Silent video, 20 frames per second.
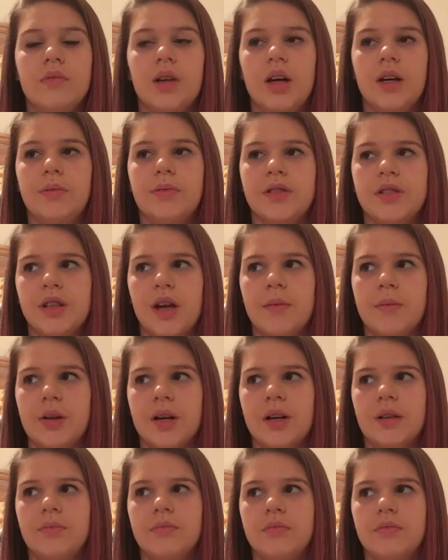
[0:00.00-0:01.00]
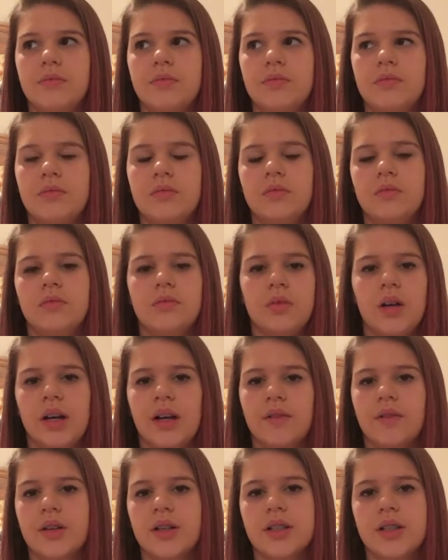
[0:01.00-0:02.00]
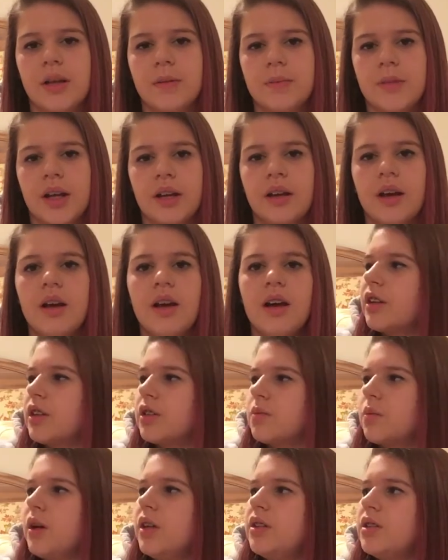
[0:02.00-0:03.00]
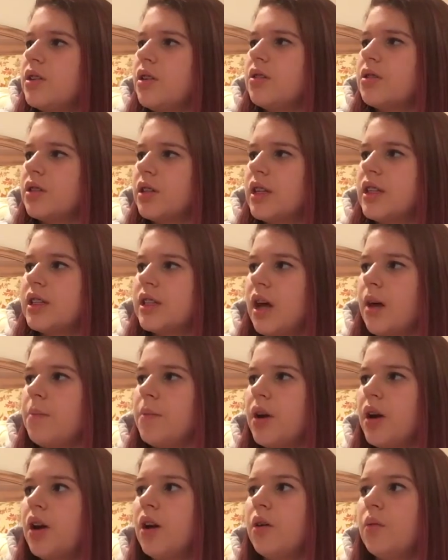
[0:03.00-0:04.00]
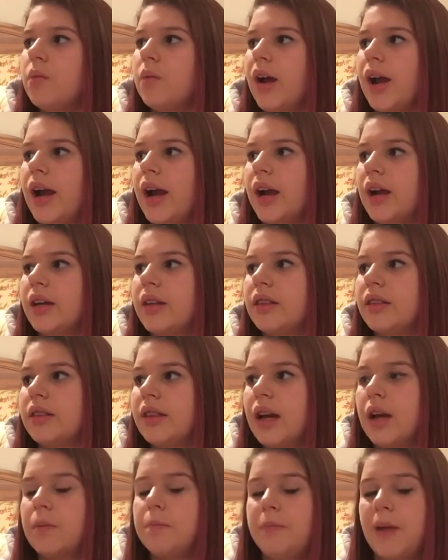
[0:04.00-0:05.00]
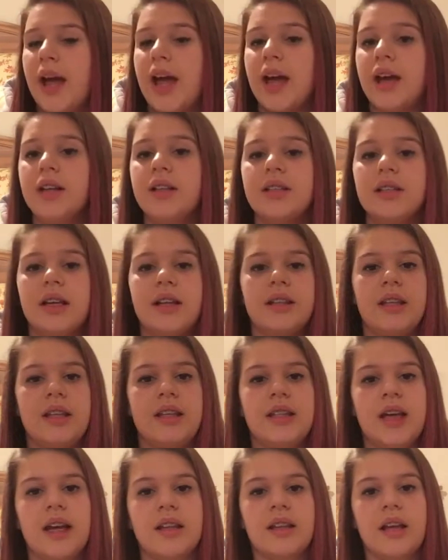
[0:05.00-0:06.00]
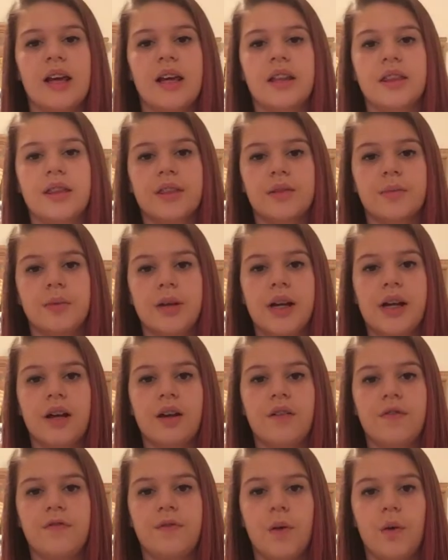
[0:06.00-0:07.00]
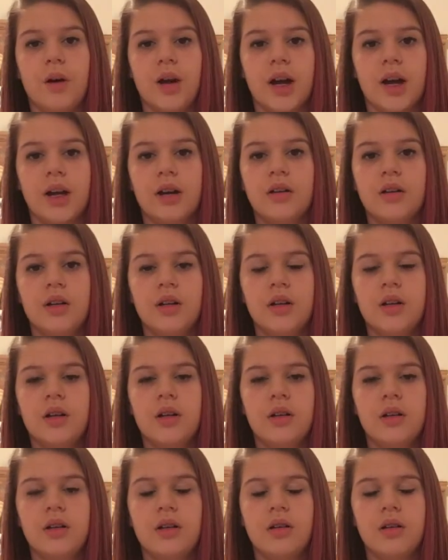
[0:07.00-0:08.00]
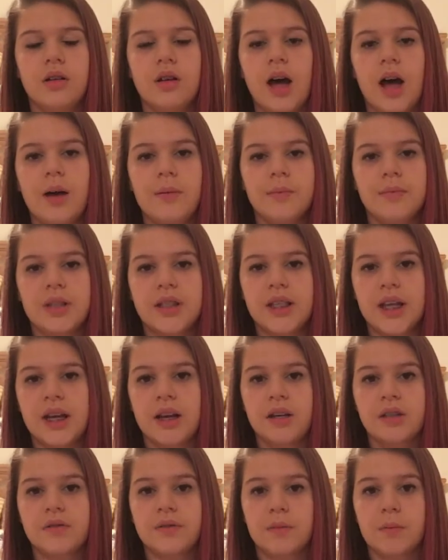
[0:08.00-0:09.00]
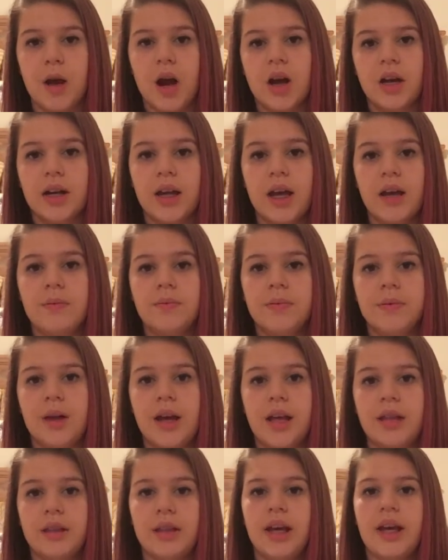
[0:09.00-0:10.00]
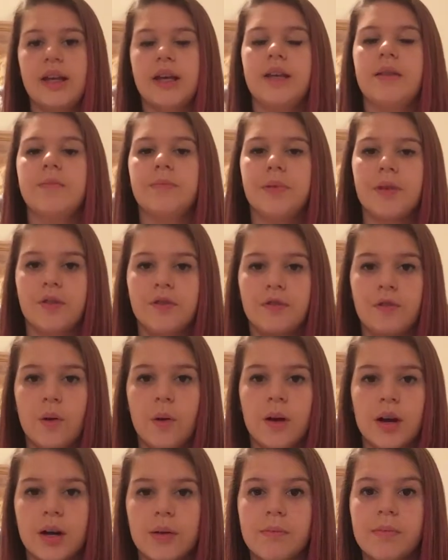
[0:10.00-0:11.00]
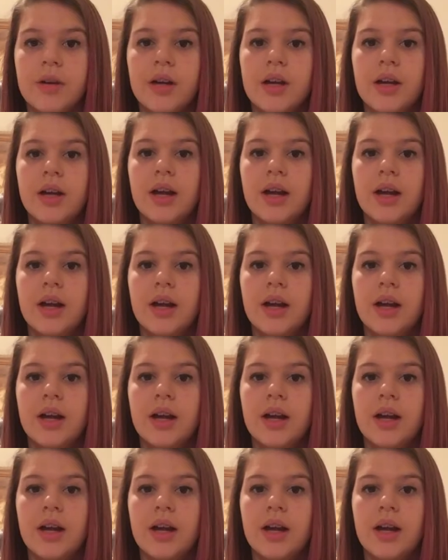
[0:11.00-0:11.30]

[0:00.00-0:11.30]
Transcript: of summer, whatever, same thing. There's one social of summer where they're band, and they take like 3 or 4 singers from our camp, and they perform